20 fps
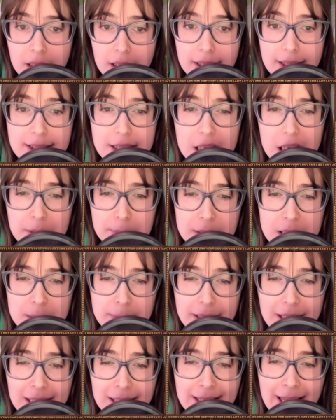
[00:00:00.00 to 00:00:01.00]
It seems to
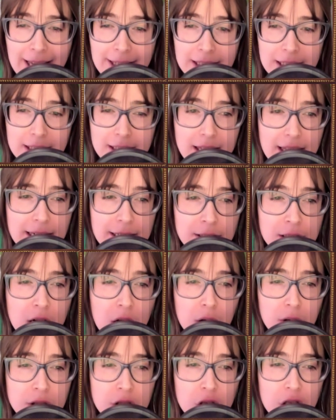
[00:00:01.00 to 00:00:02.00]
be contended that in no
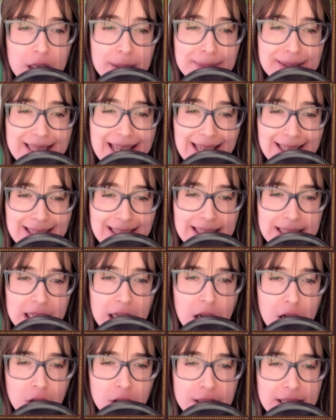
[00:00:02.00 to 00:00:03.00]
circumstances
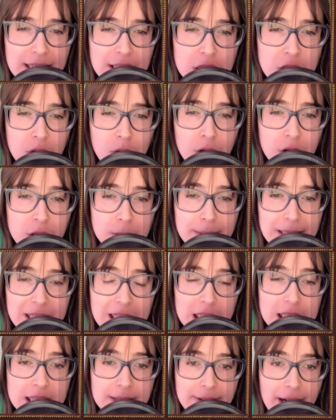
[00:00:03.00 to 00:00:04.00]
could such an order be
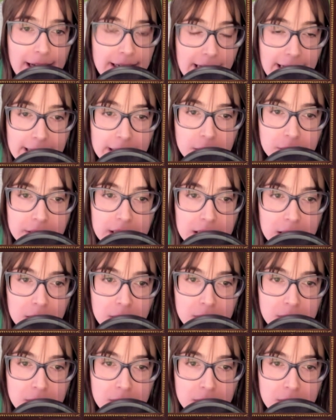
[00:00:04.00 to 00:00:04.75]
justified. I agree,